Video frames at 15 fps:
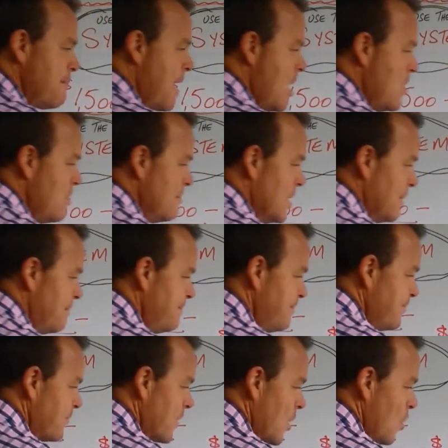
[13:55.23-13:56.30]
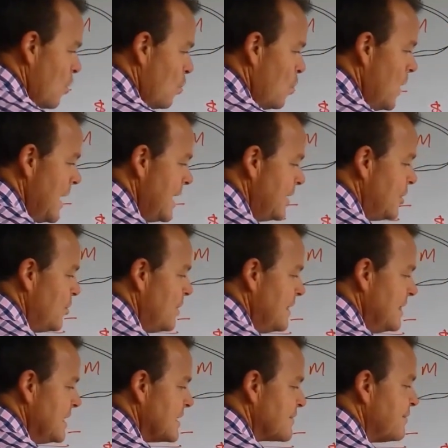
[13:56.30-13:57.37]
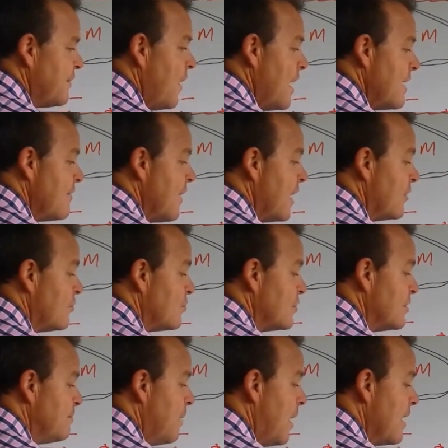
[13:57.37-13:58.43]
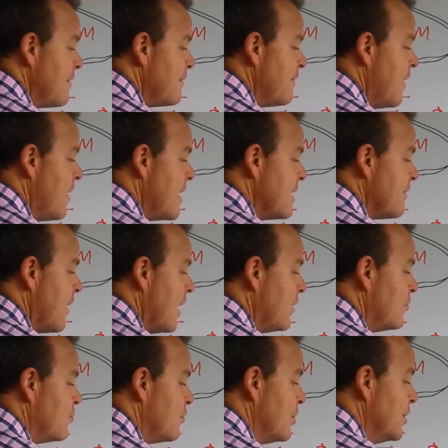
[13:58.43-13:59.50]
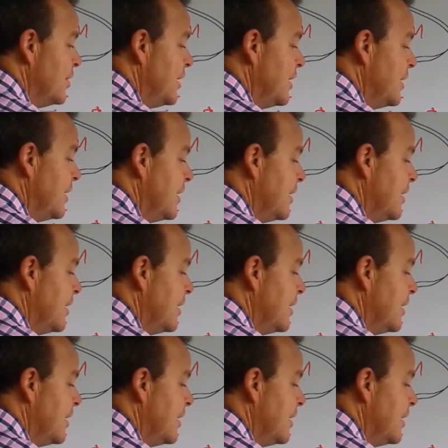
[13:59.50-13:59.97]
the moment, we're doing this 500 by 500